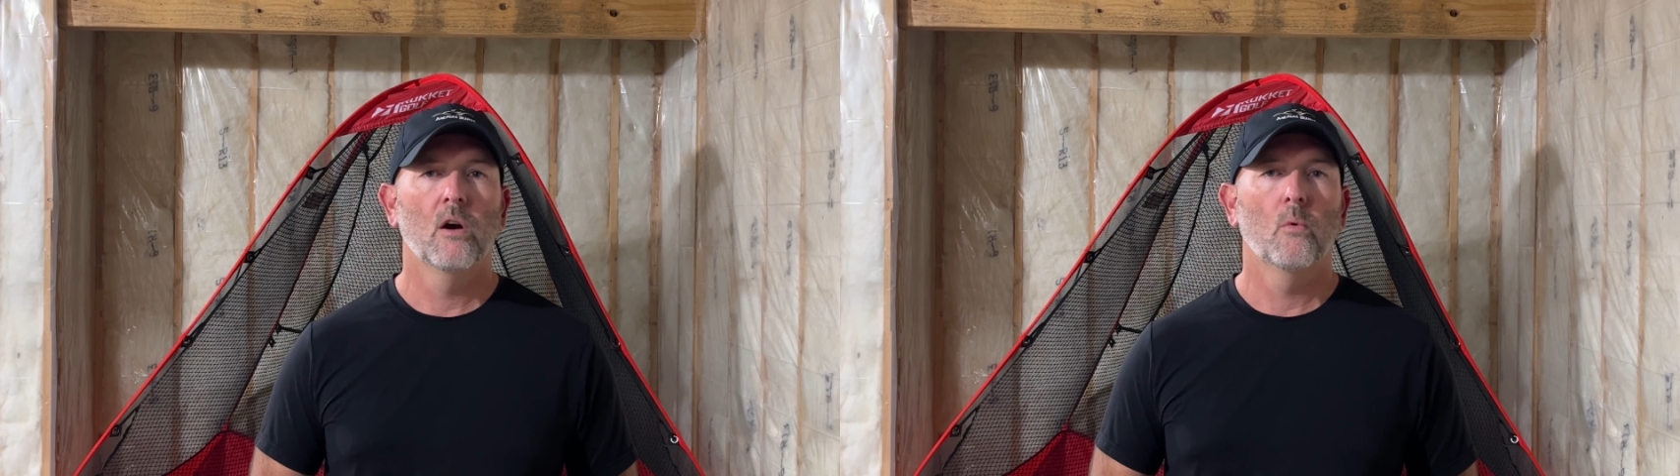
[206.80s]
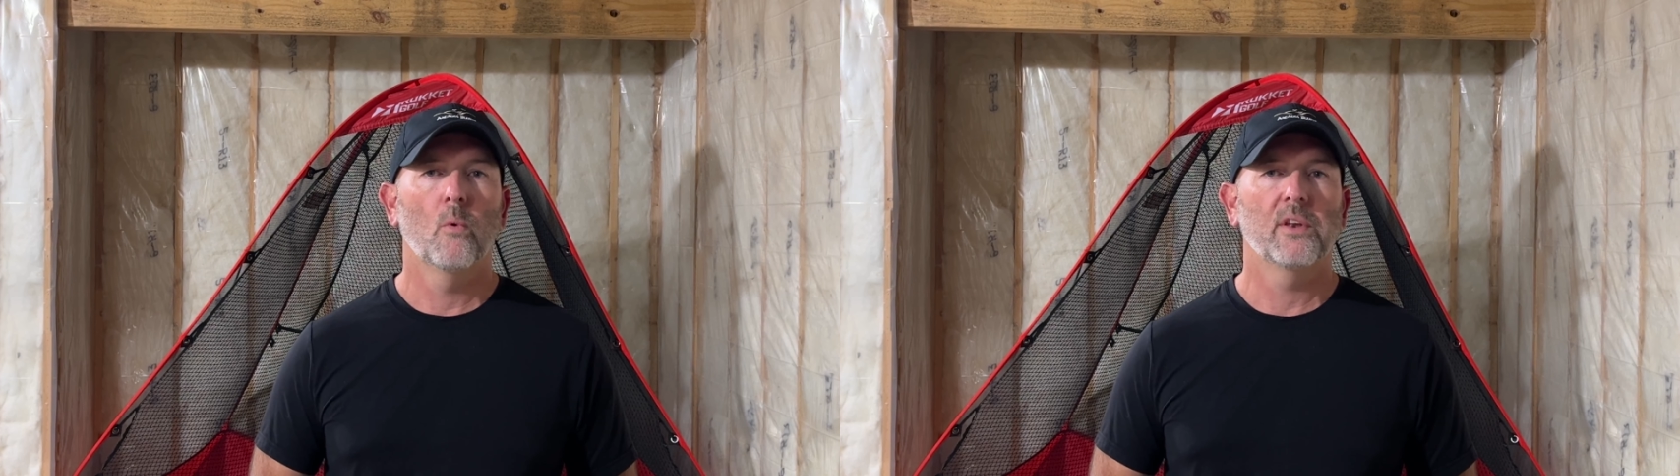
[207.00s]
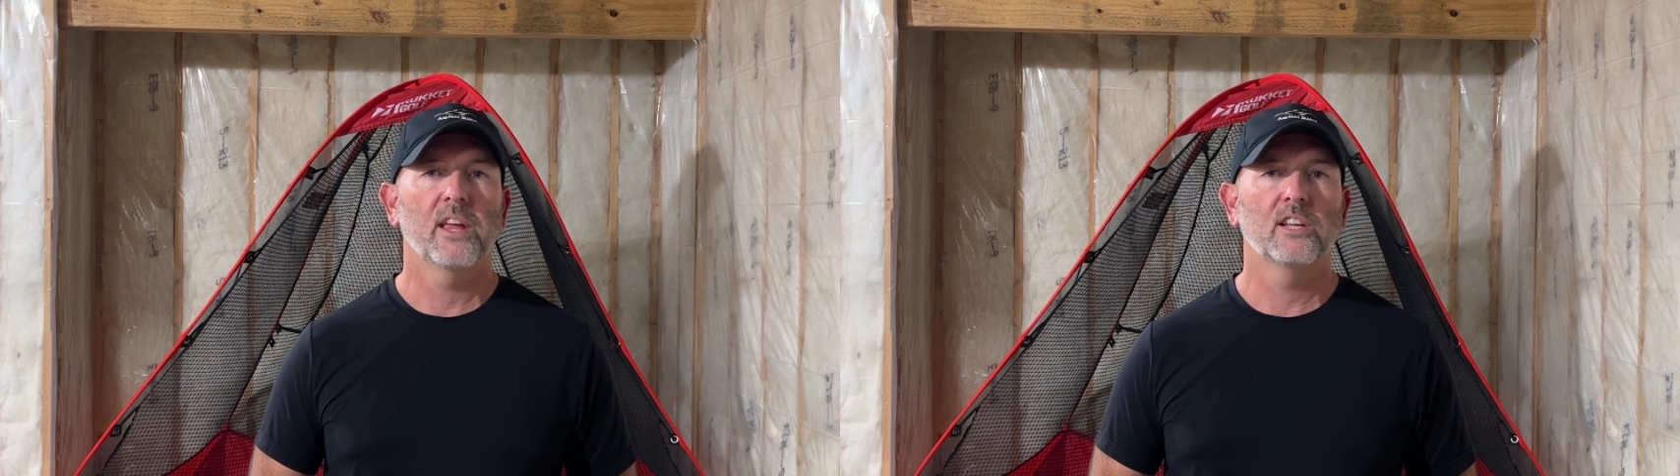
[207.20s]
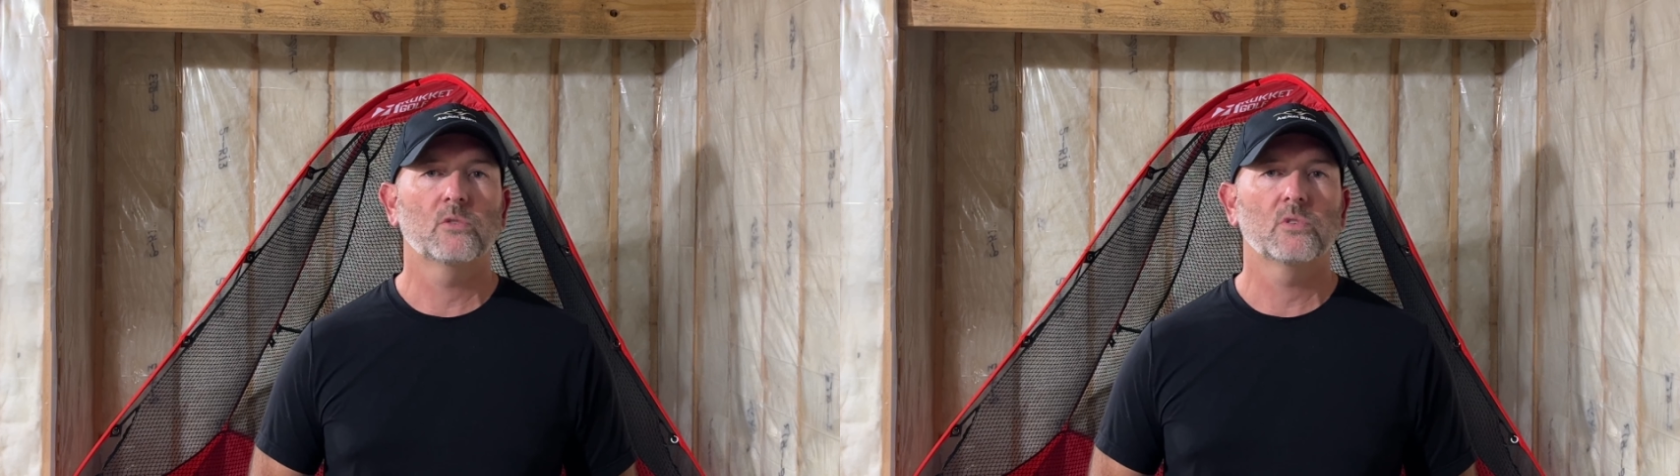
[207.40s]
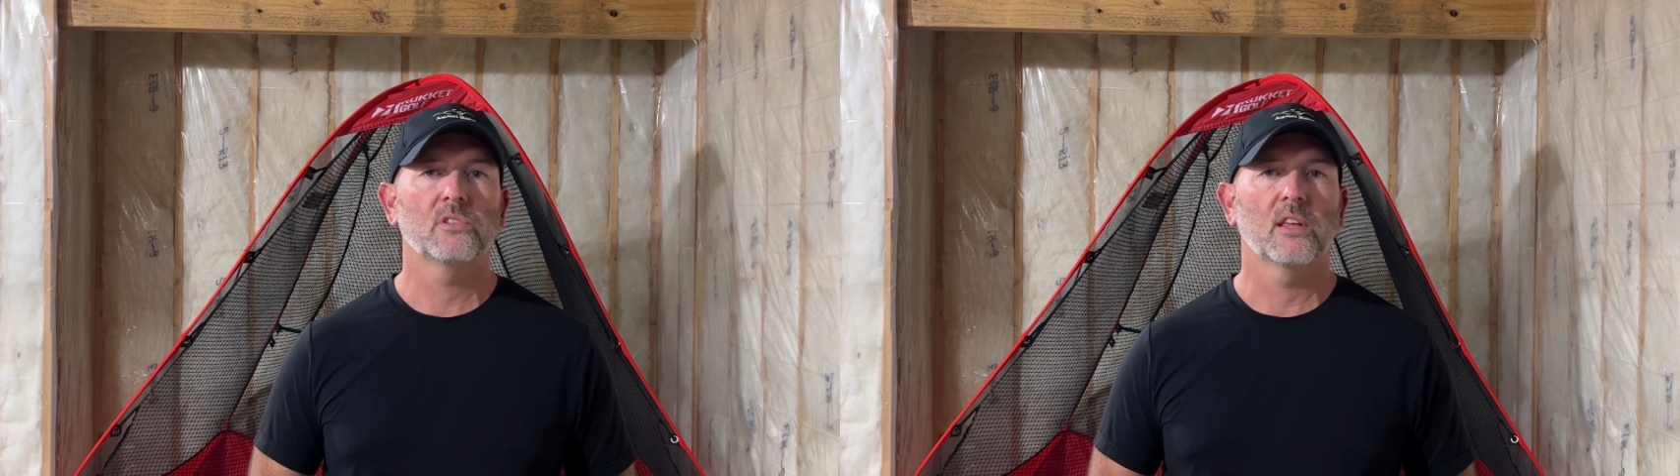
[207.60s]
One
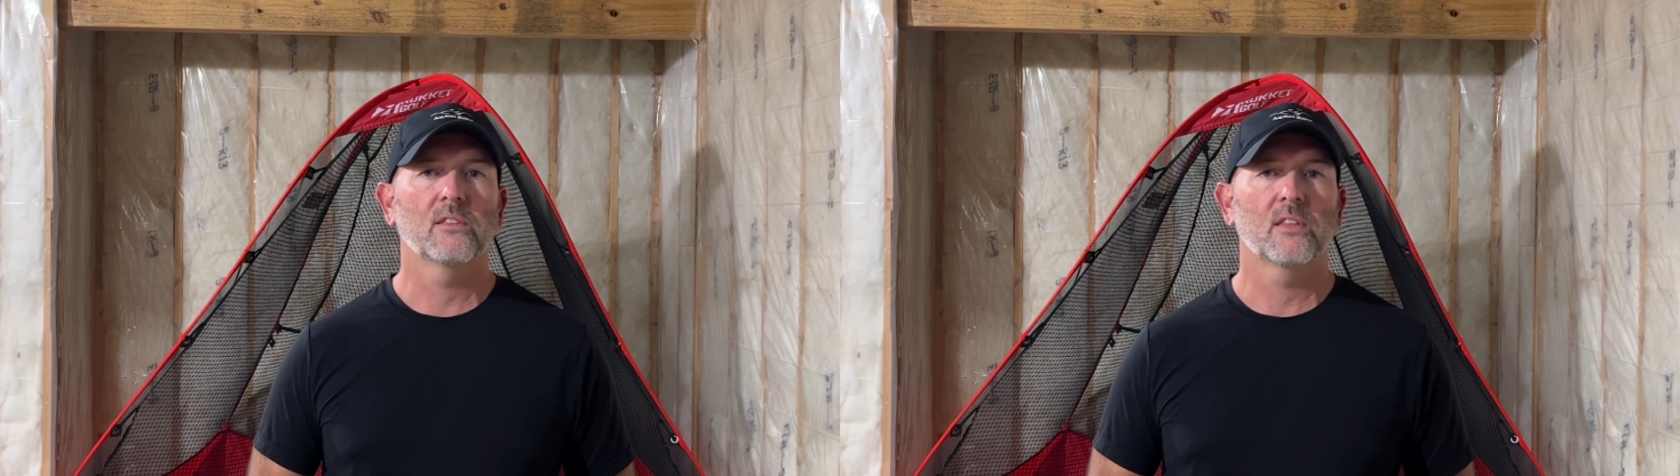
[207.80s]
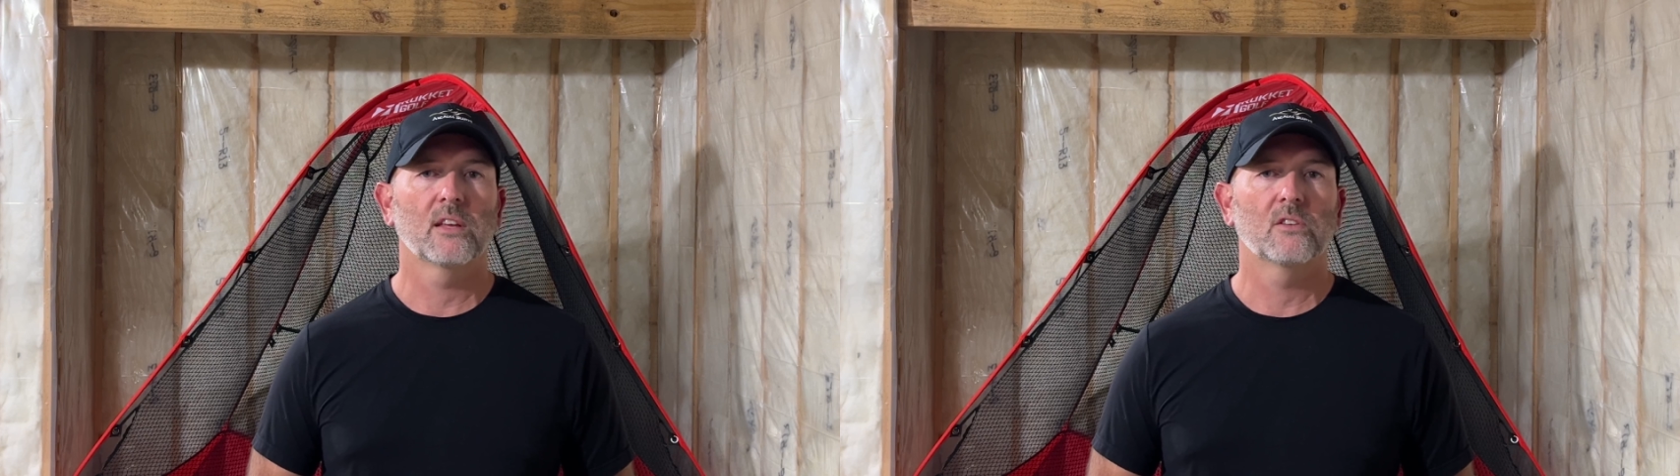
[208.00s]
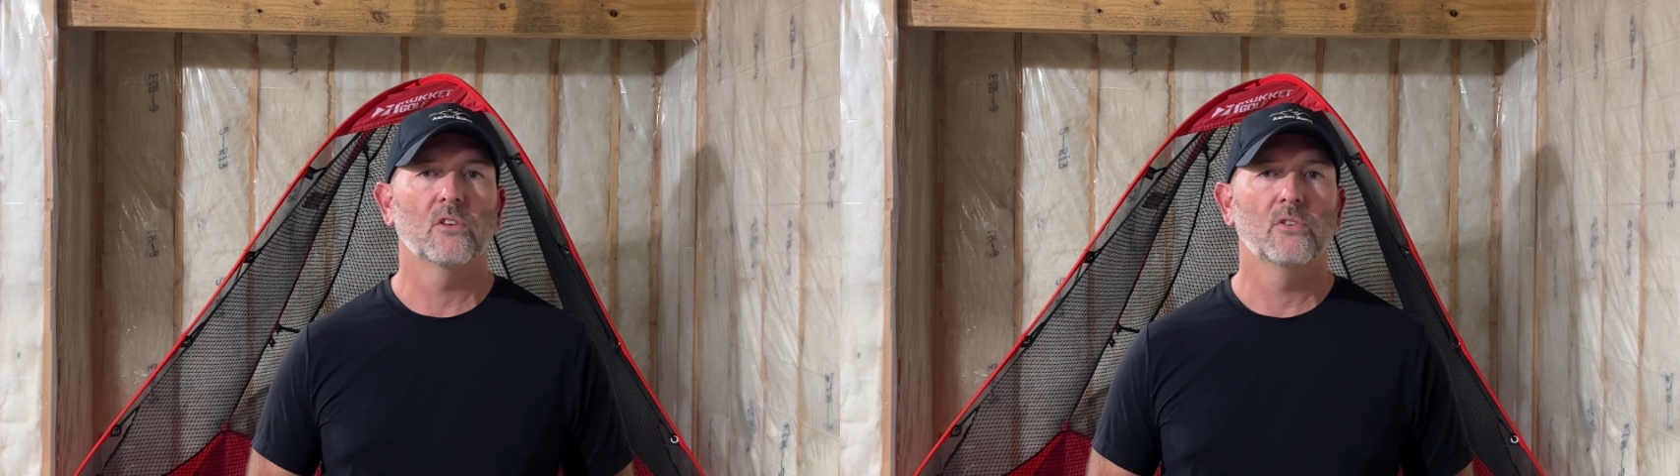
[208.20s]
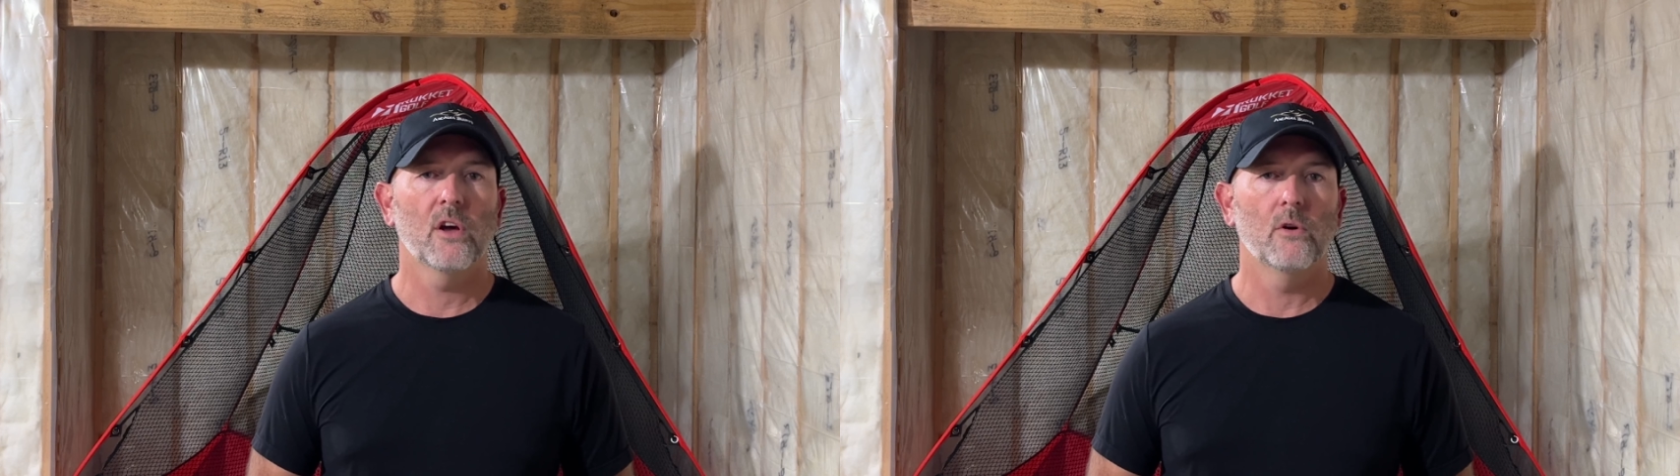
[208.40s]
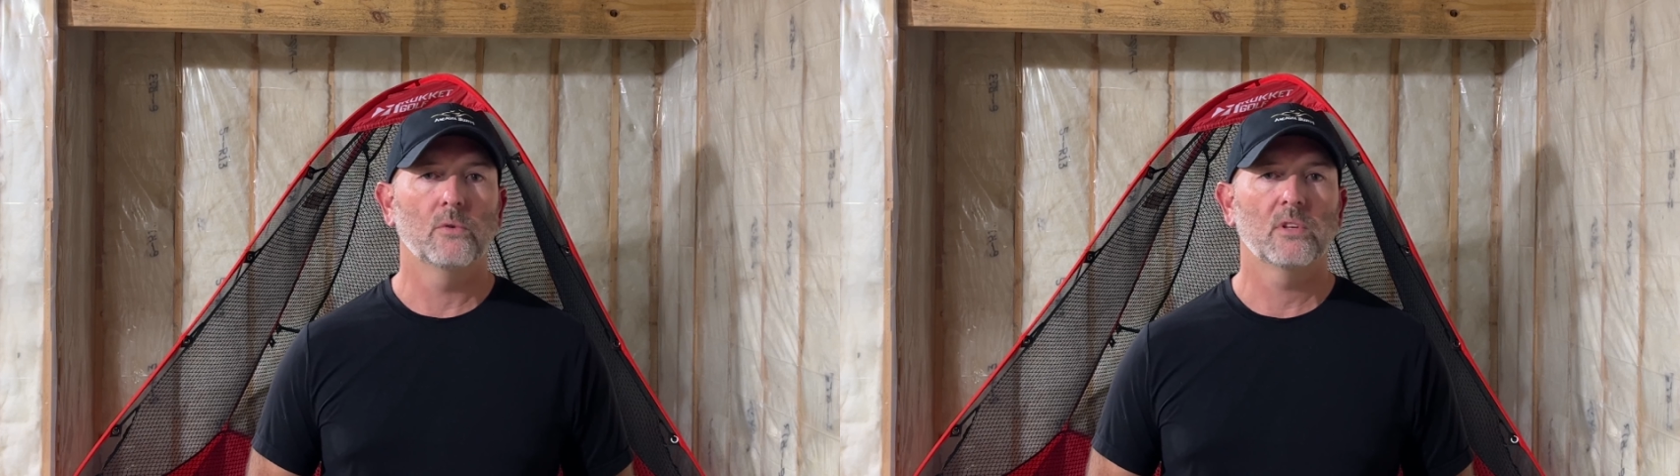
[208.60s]
interesting thing to
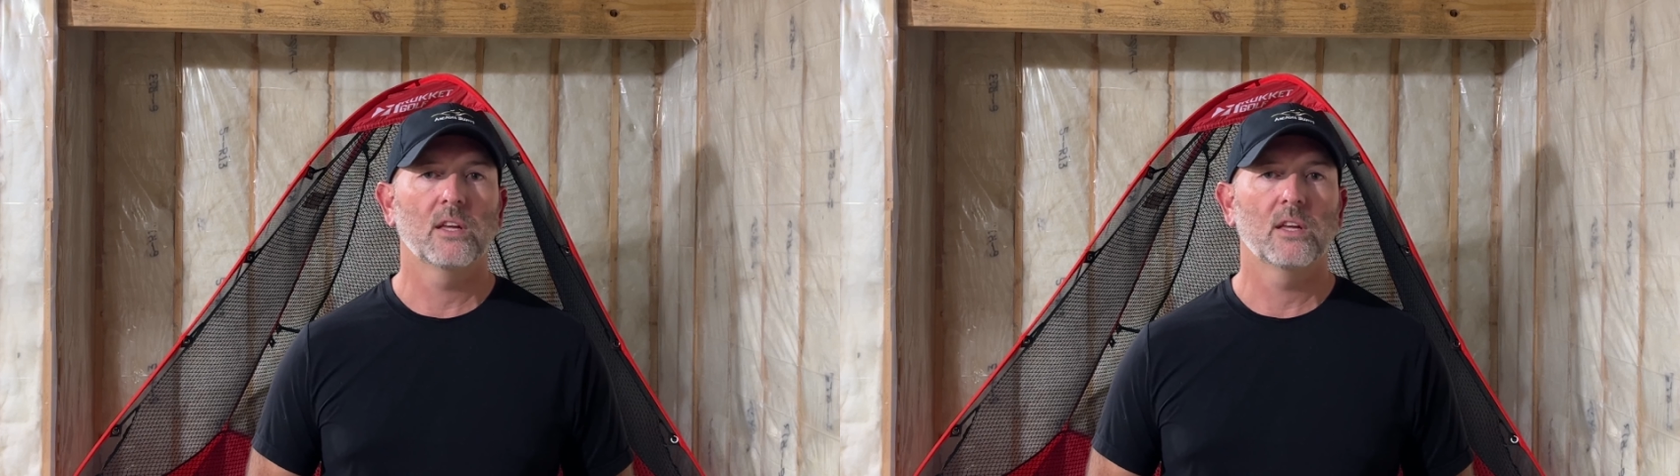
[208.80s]
note